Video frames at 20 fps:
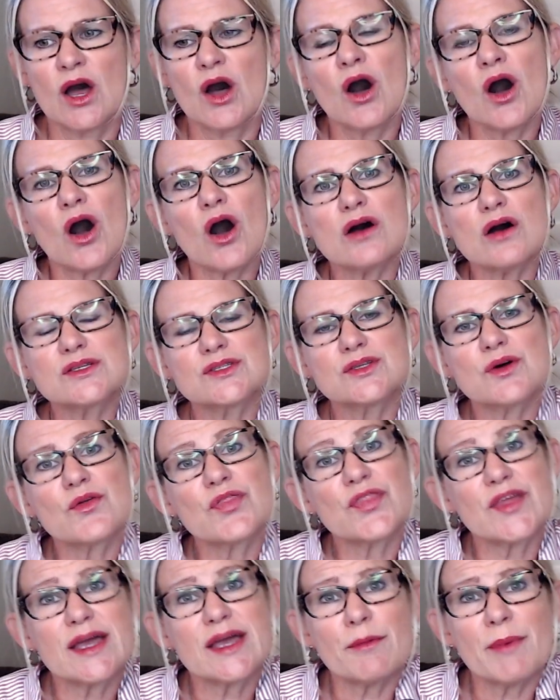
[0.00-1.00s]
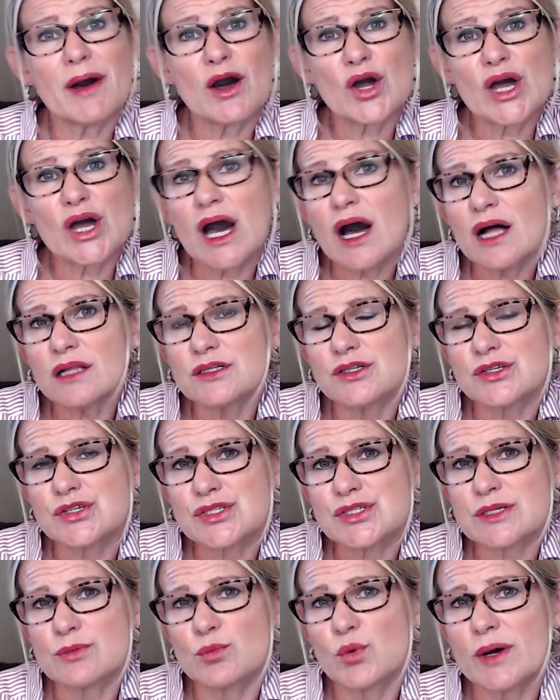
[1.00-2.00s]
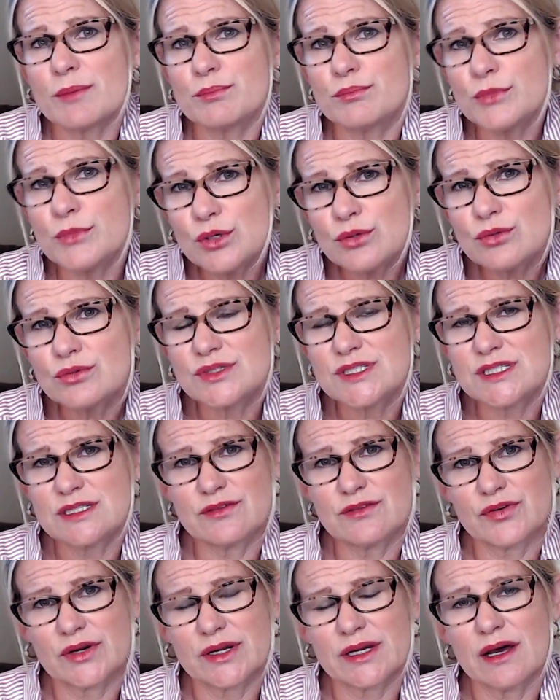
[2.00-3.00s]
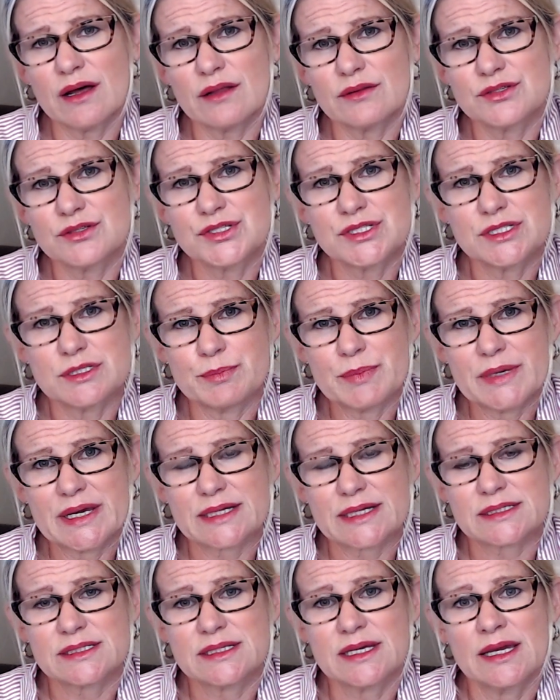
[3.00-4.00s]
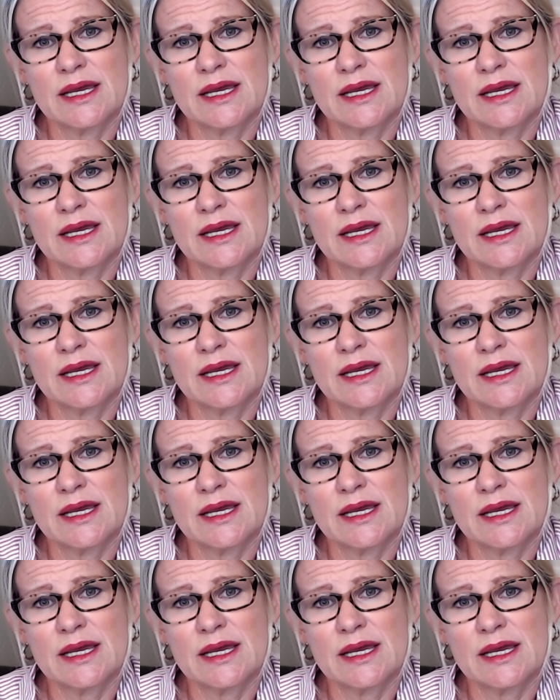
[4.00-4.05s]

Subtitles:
Also, think about colors and what moods different colors depict.